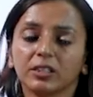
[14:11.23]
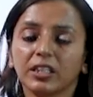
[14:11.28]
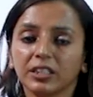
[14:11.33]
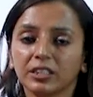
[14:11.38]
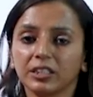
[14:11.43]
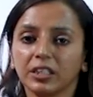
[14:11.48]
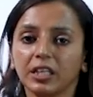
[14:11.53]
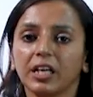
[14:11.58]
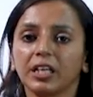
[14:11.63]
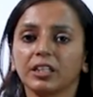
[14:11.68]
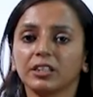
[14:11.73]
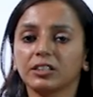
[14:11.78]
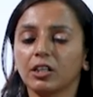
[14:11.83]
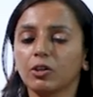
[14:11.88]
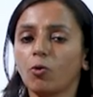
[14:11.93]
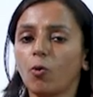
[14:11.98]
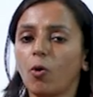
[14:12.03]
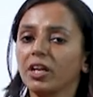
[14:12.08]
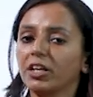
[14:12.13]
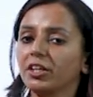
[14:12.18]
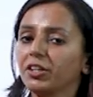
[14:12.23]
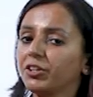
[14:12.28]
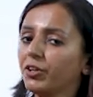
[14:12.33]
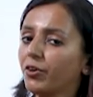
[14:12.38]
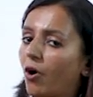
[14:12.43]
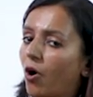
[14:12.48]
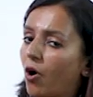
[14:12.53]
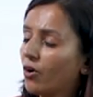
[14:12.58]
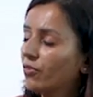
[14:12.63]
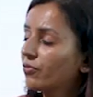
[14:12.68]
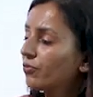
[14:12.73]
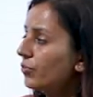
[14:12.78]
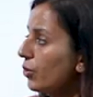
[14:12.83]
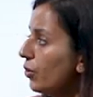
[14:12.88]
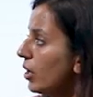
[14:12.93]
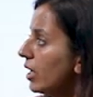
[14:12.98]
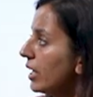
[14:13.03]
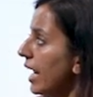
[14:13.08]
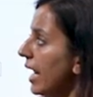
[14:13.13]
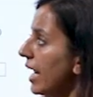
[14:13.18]
This is the quality of
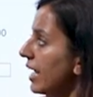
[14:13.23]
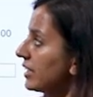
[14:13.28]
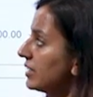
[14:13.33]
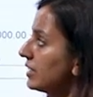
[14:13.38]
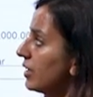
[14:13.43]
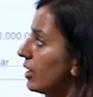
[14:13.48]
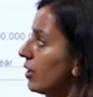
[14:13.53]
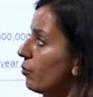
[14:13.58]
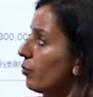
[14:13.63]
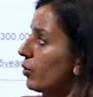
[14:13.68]
your Excel.